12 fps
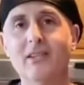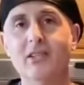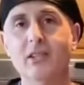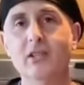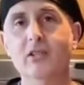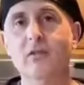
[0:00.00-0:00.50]

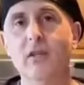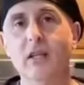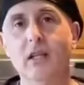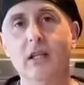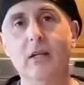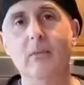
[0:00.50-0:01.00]
message
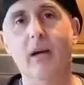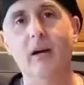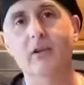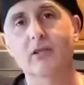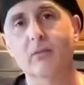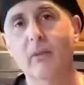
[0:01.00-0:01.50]
via an
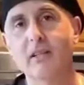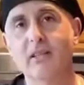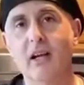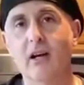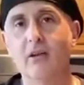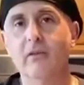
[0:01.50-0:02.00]
email to
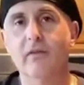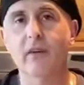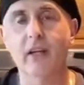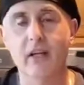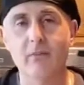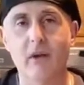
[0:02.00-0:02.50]
myself
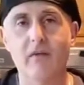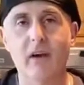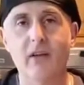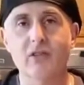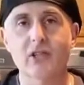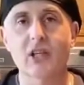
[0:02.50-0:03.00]
at My
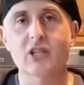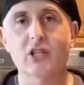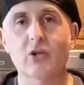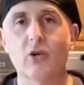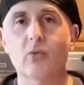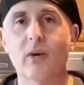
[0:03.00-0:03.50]
Father's
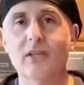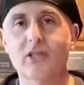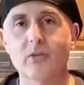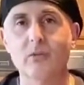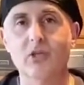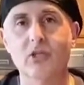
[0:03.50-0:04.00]
Kitchen or
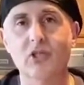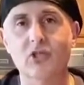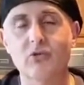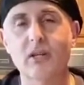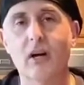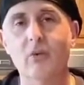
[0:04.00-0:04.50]
Rescue Mission
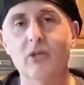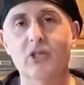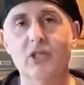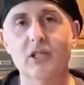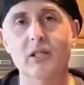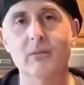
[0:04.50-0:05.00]
Street
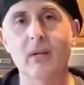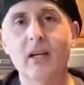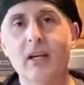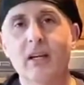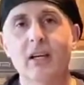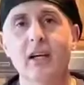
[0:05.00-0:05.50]
Outreach Team,
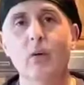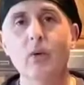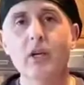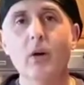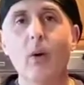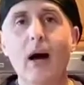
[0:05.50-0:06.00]
and
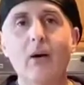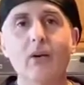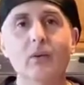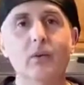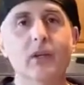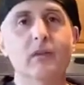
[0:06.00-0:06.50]
we go
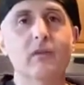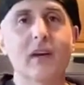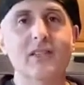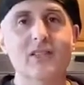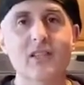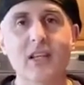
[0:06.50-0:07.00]
out and we
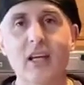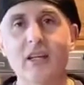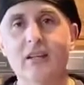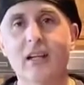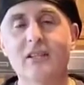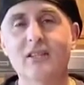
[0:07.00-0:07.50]

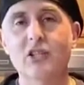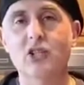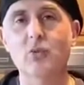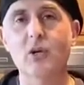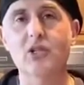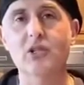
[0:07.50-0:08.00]
investigate that
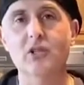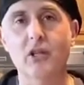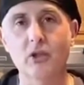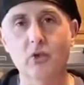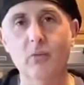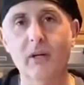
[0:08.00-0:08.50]
situation
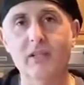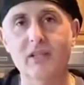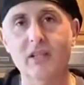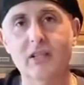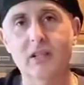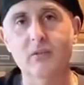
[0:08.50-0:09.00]
that you might
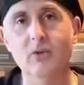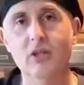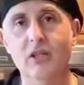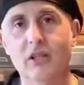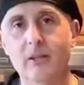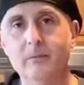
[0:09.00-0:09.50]
see in the
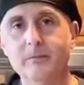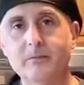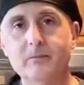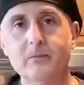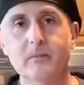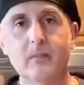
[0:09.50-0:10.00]
community
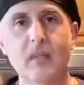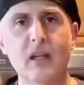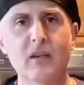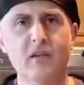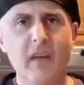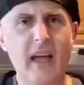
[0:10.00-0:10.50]

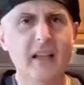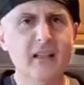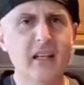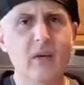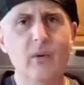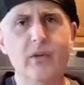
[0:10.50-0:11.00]
and
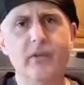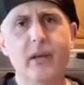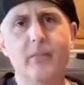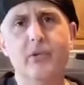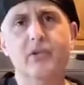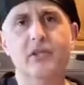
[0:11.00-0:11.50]
validate whether
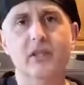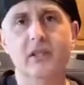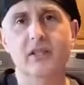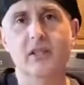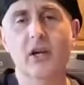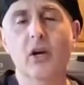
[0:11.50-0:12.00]
that person
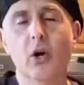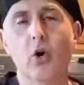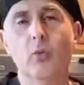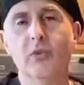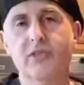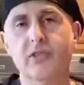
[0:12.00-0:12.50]
is
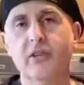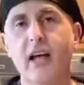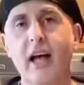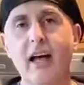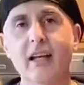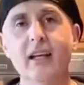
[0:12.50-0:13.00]
homeless or
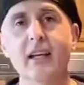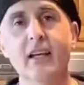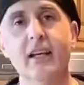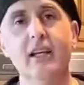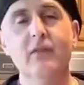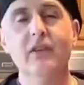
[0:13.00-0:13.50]
not.
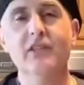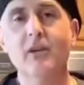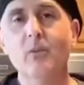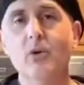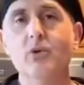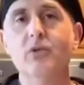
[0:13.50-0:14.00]
And if it's
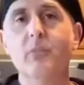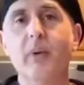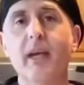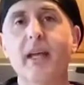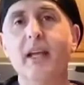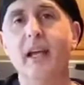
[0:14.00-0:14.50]
someone who's a
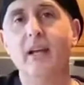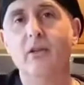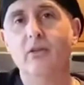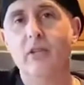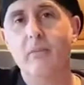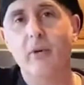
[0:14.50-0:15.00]

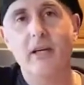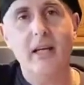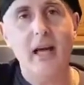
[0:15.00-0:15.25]
panhandler and they